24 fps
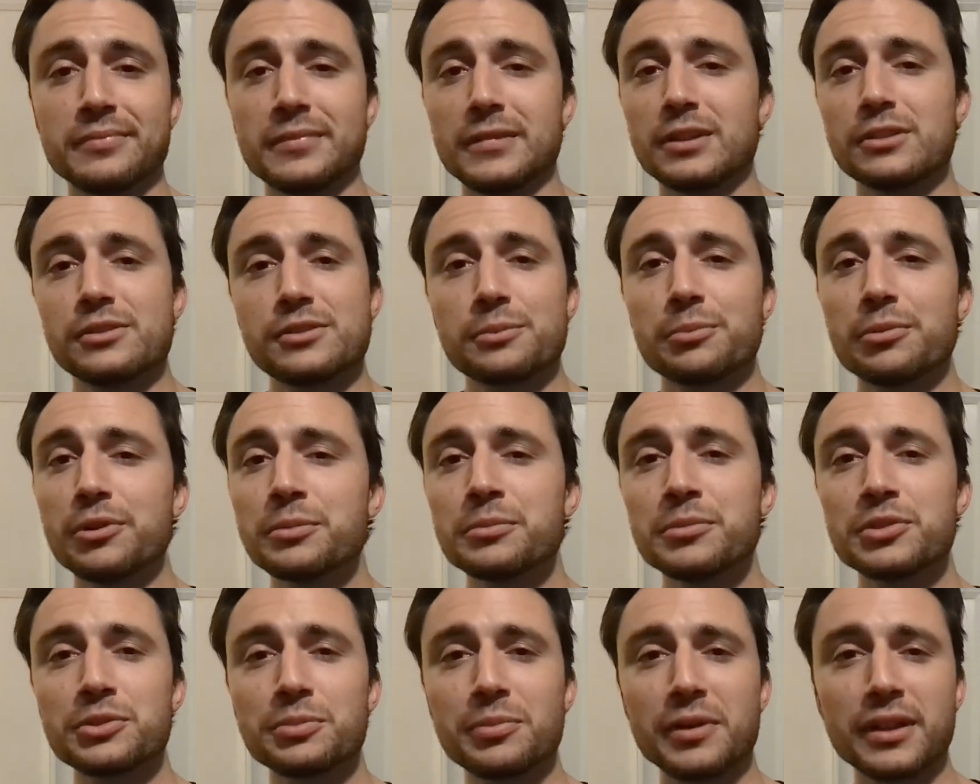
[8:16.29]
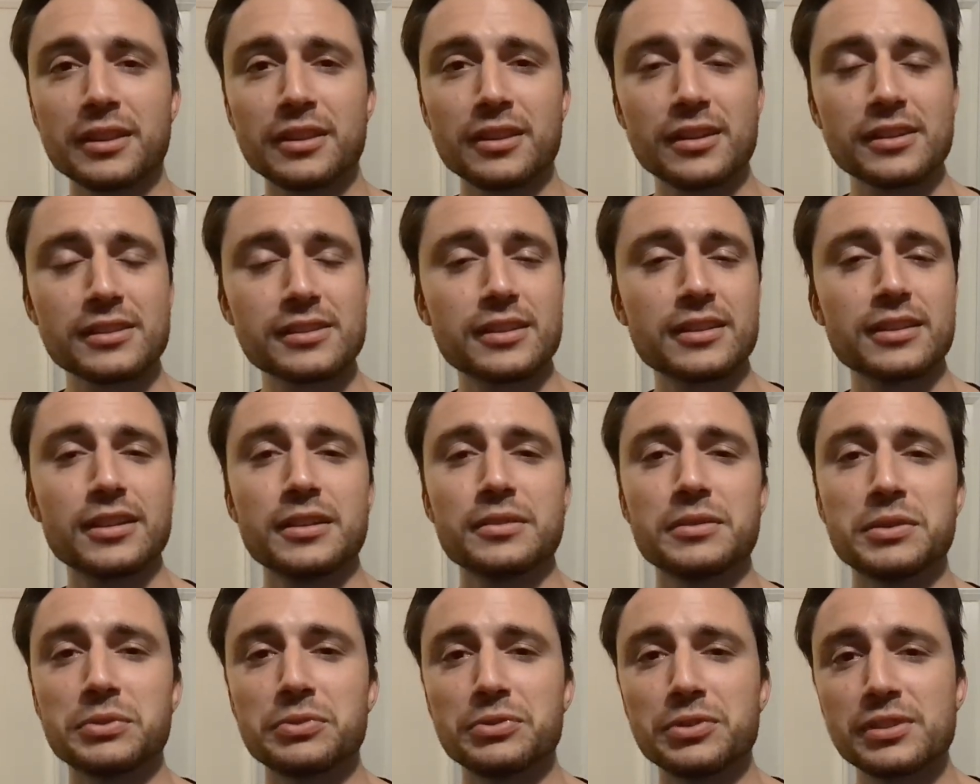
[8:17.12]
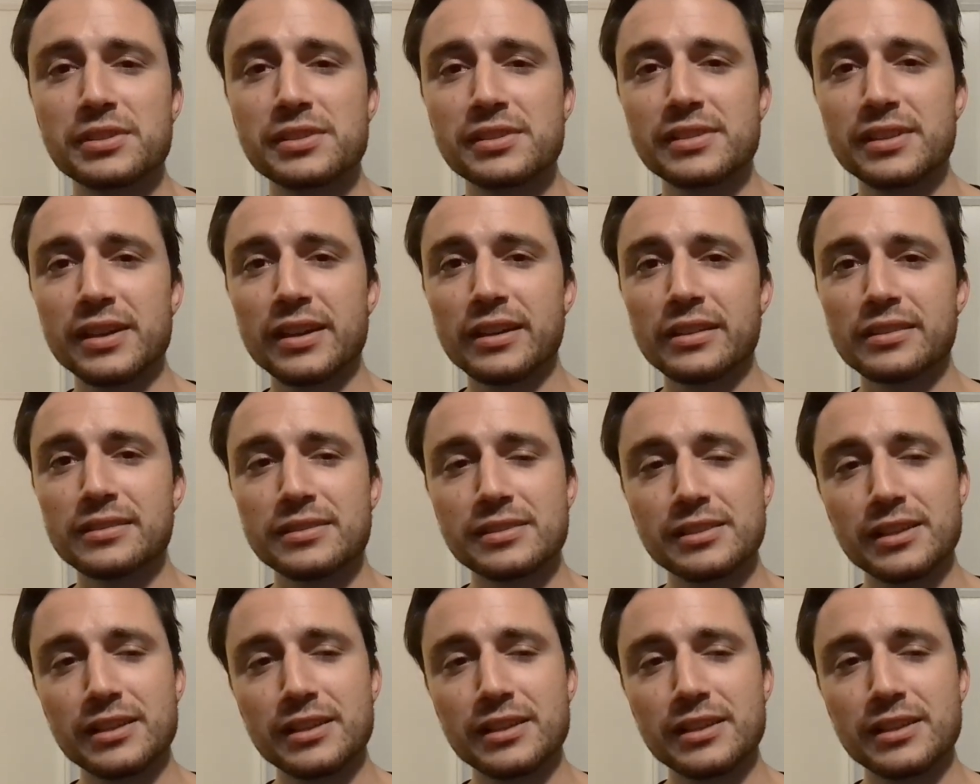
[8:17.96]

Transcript: those are pretty much my thoughts on love at first sight.